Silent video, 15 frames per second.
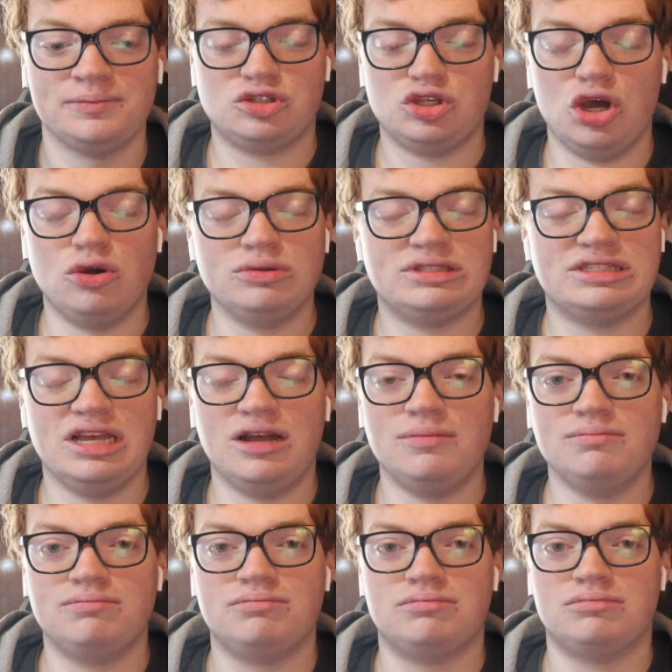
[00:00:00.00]
So
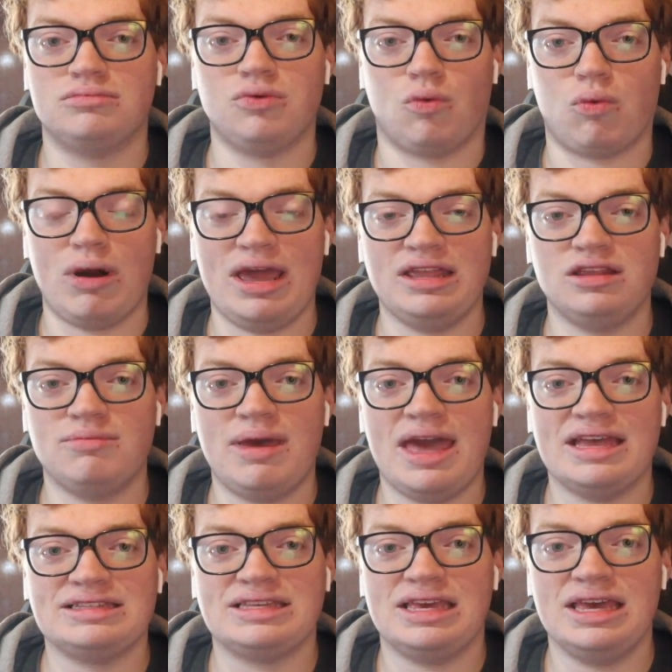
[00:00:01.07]
some
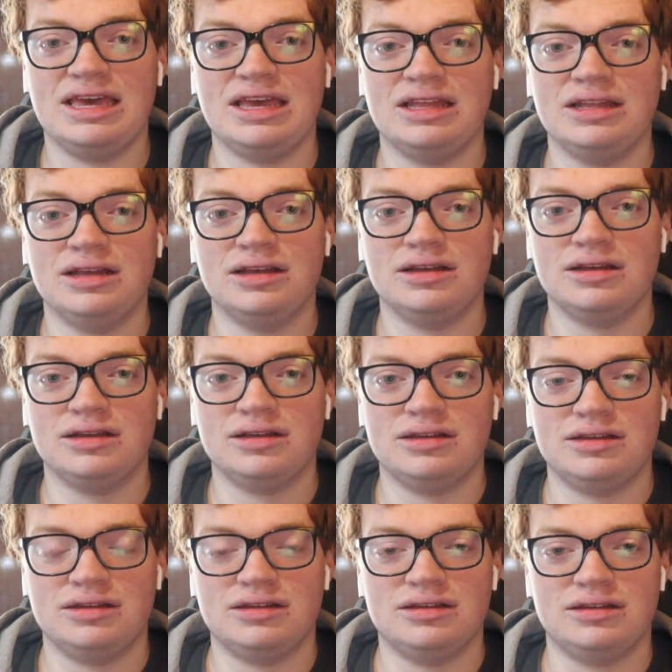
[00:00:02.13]
random-ass kid,
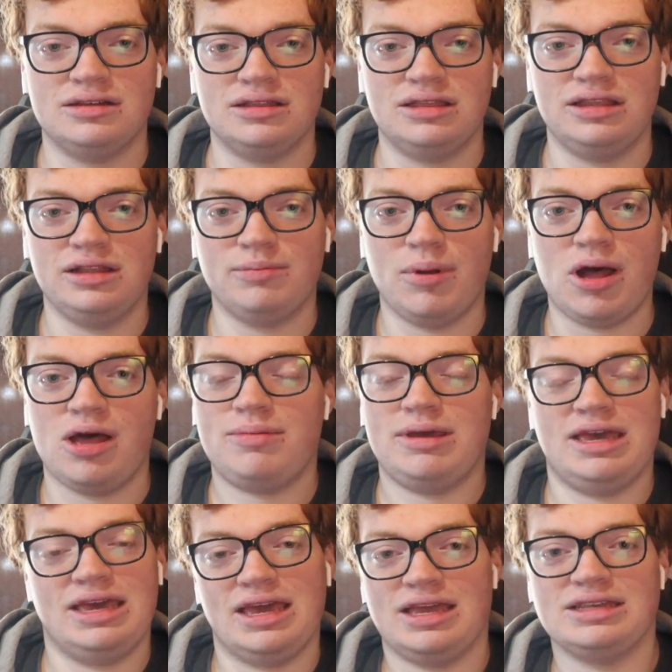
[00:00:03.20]
Little Bobby,
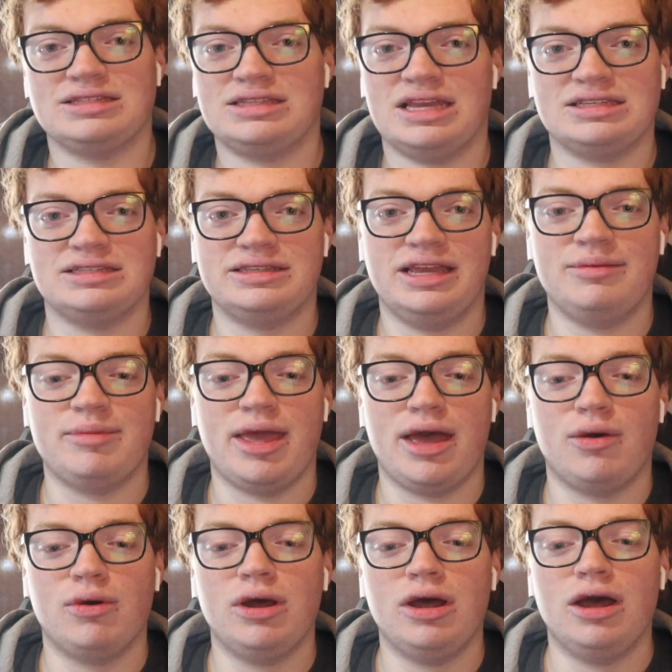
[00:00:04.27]
I guess, that's his name
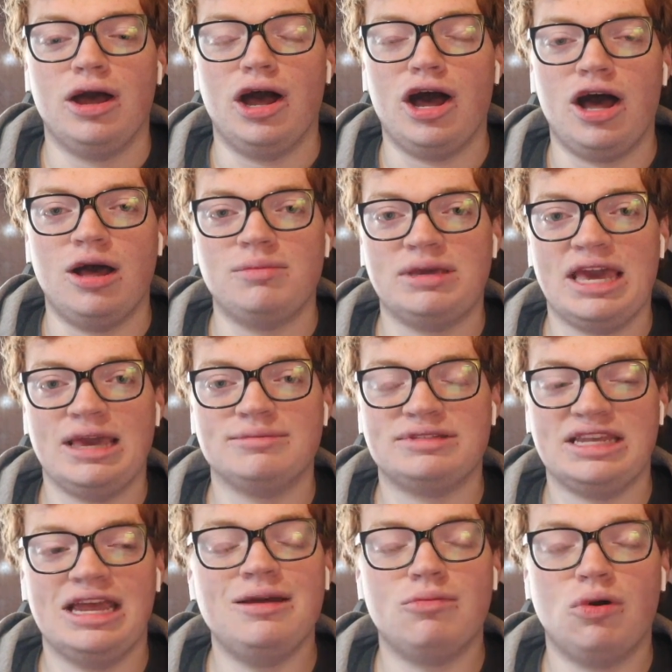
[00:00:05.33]
now, um, became
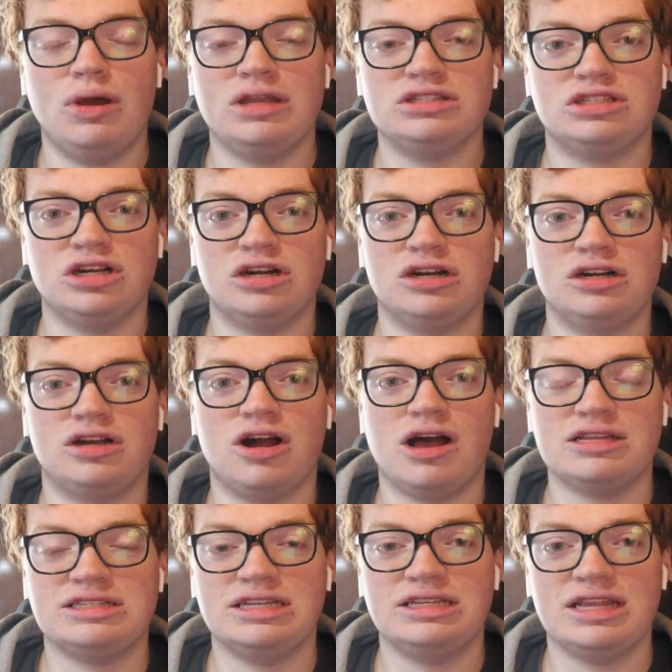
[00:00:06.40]
Sandboy and started
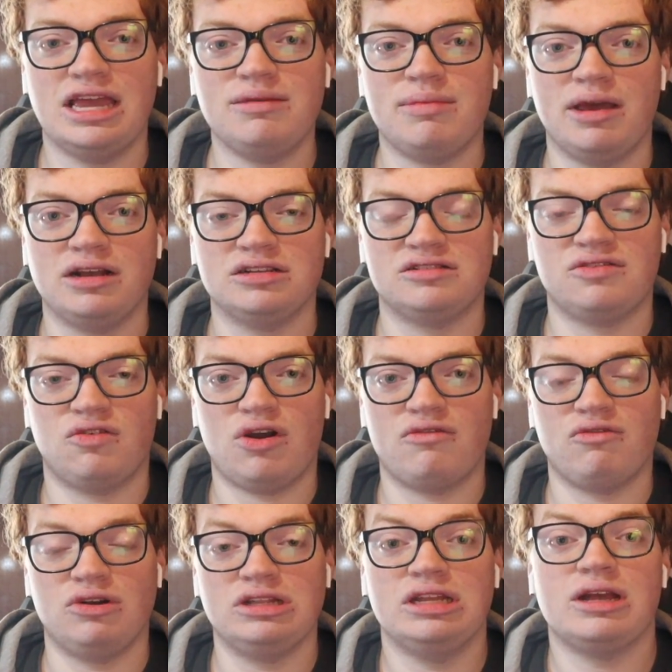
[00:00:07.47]
causing nightmares for
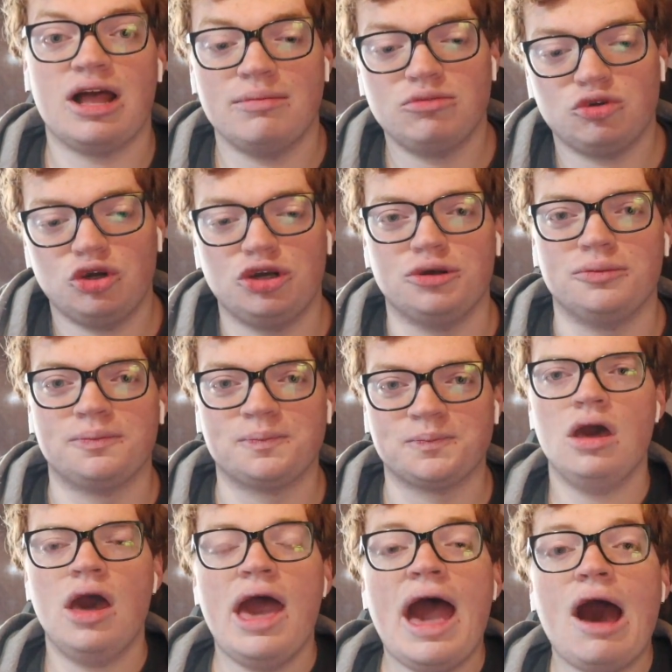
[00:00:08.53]
everyone to come true.
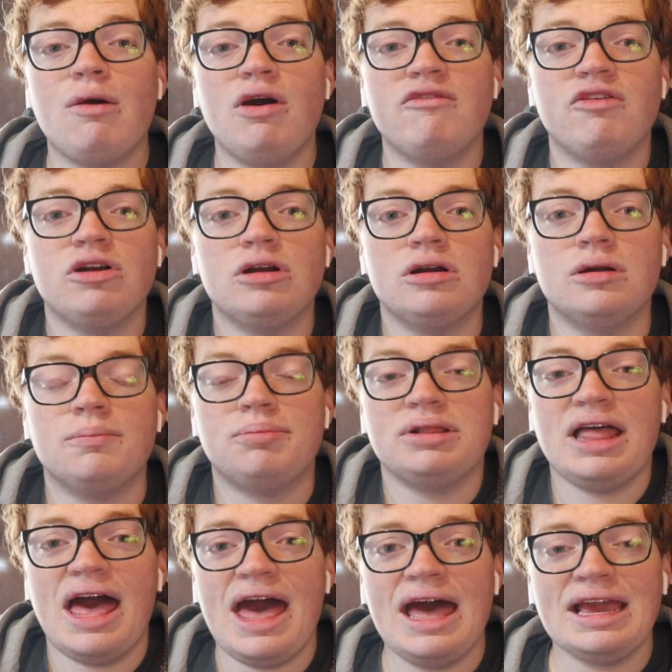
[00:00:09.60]
However,
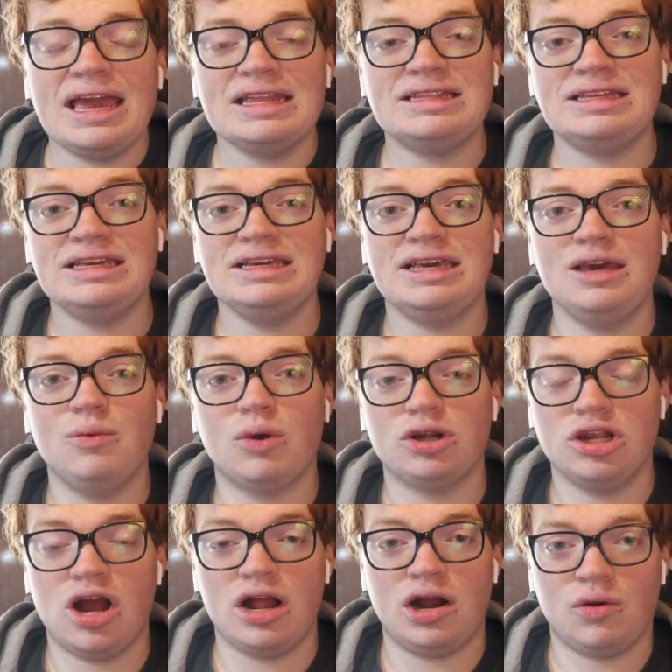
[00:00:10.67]
Plagg and Tikki were
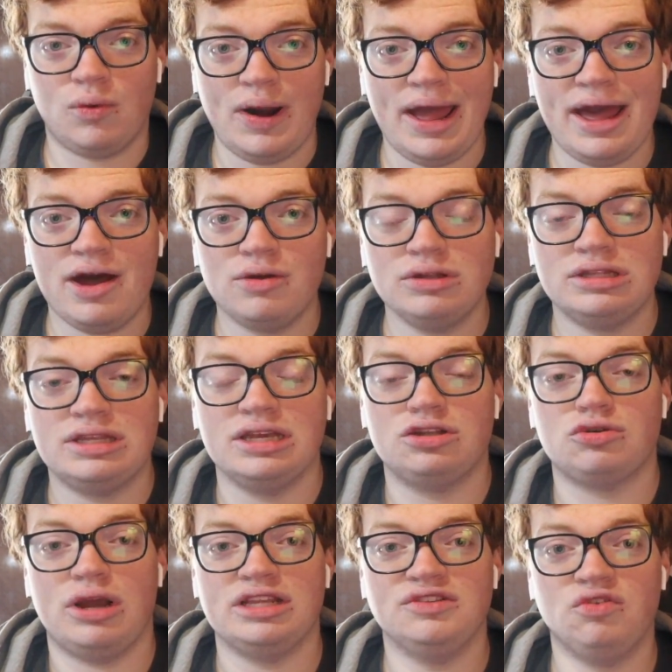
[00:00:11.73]
not around to
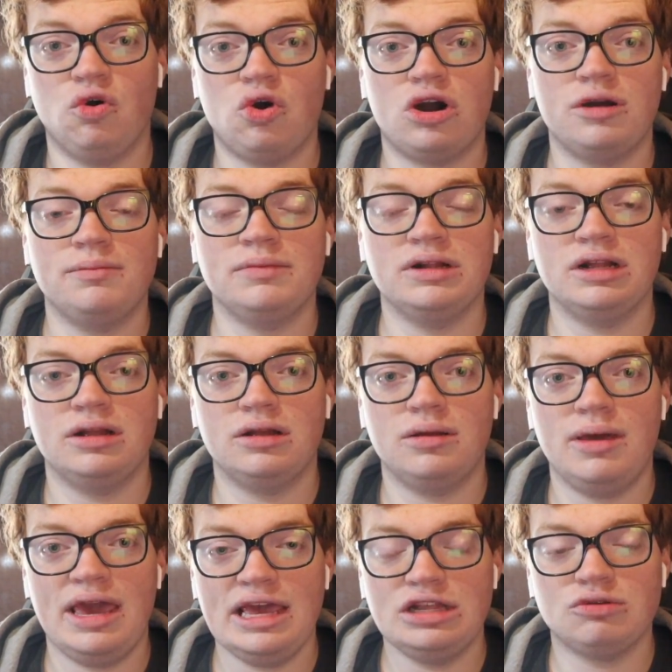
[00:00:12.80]
transform
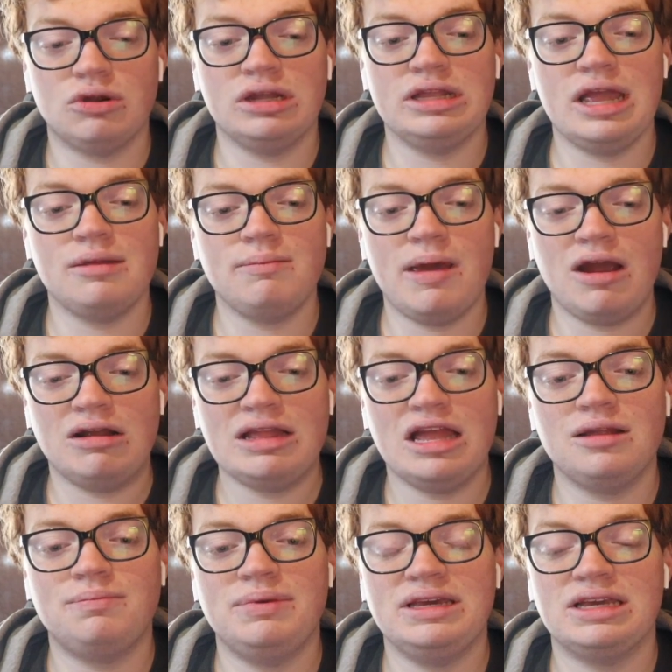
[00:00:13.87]
Adrien and
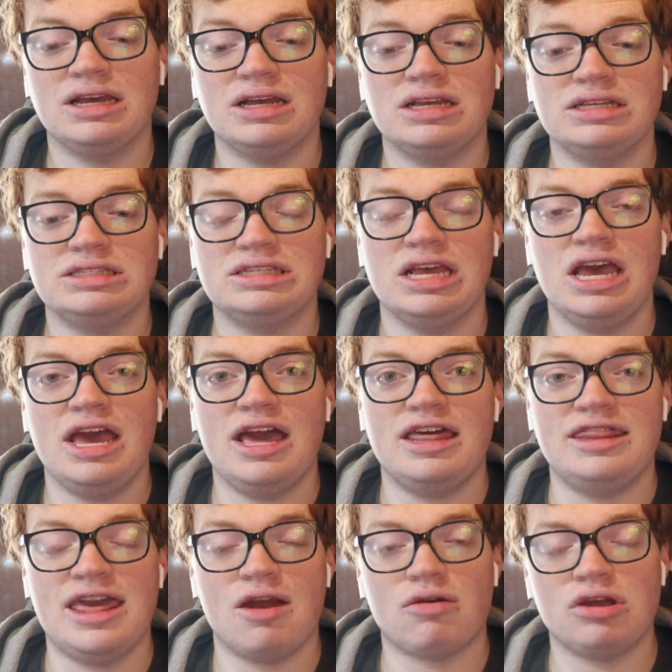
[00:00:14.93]
Marinette because
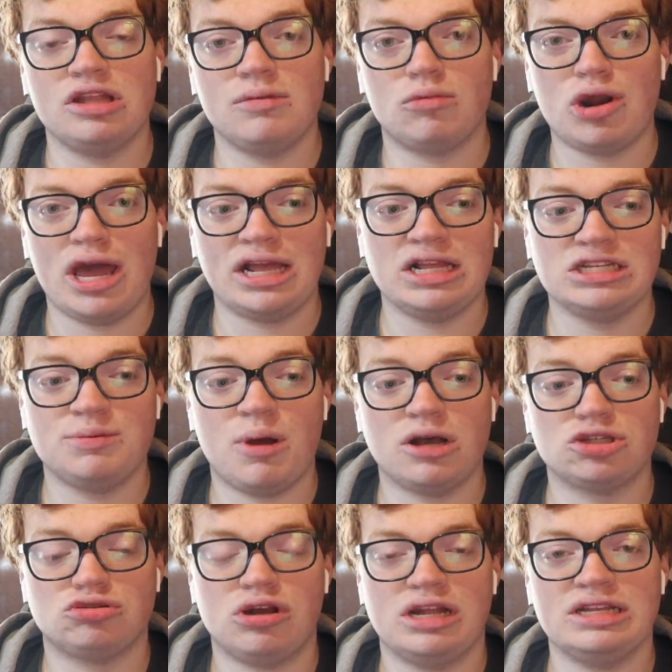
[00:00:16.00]
they were in the Miraculous
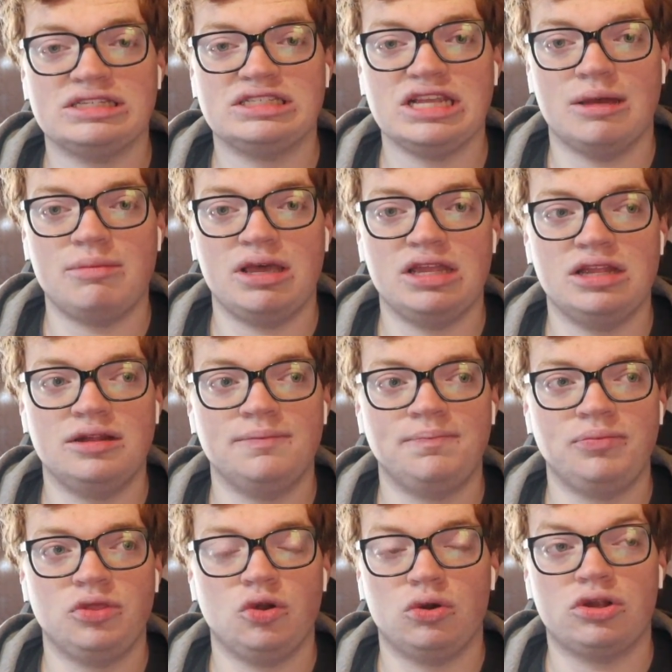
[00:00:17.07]
box trying to summon
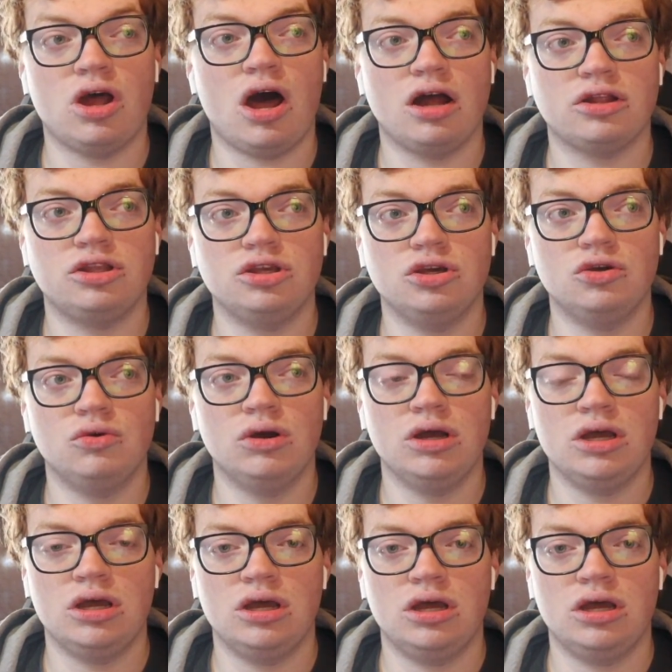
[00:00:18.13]
or talk to